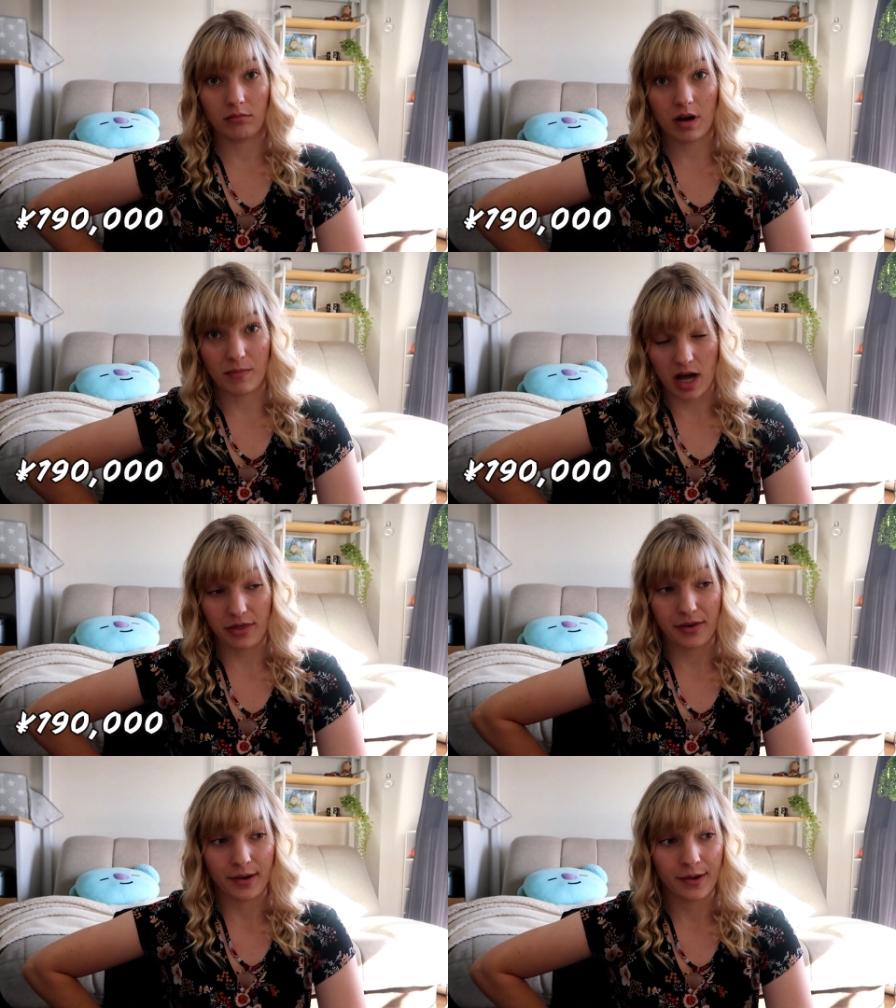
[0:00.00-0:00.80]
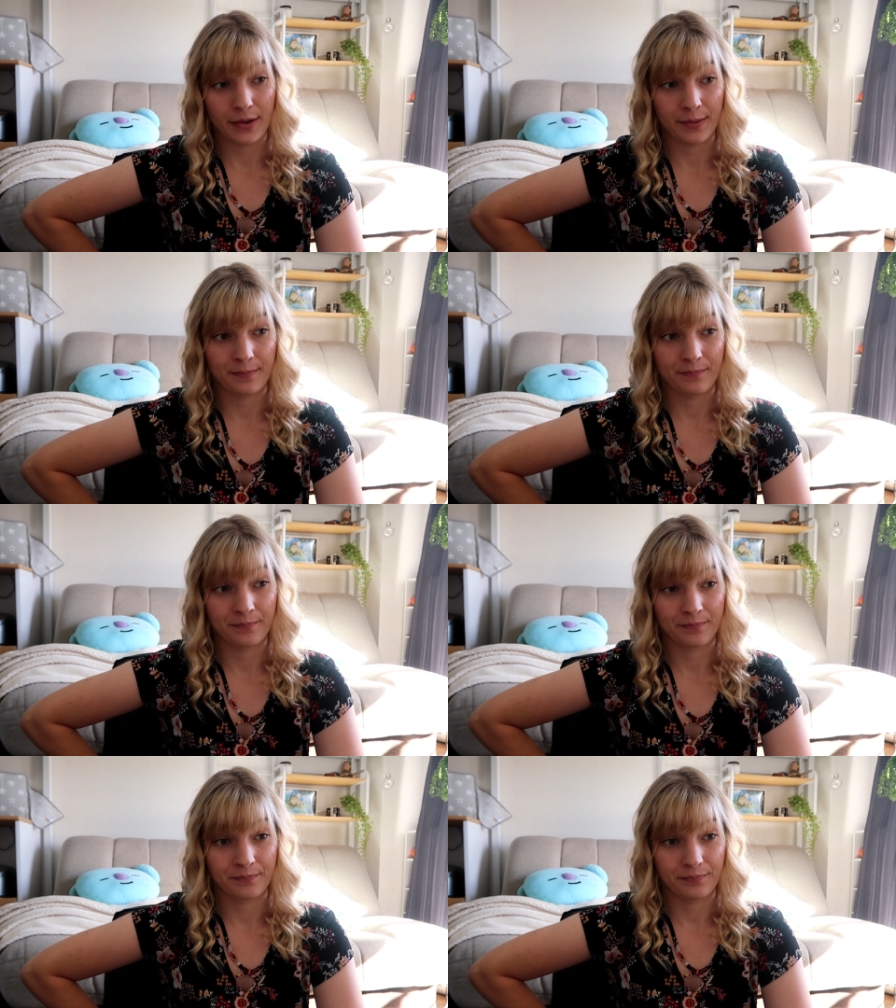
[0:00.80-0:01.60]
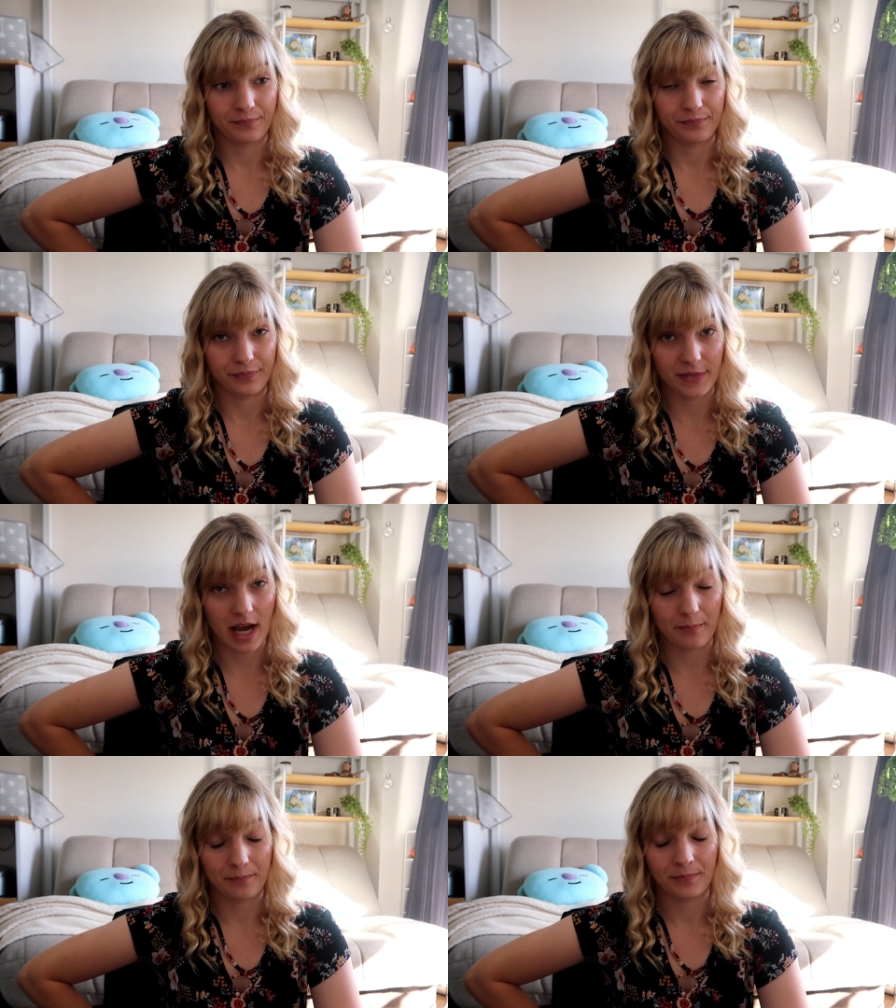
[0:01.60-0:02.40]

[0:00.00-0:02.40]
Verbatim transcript: a month. Yeah.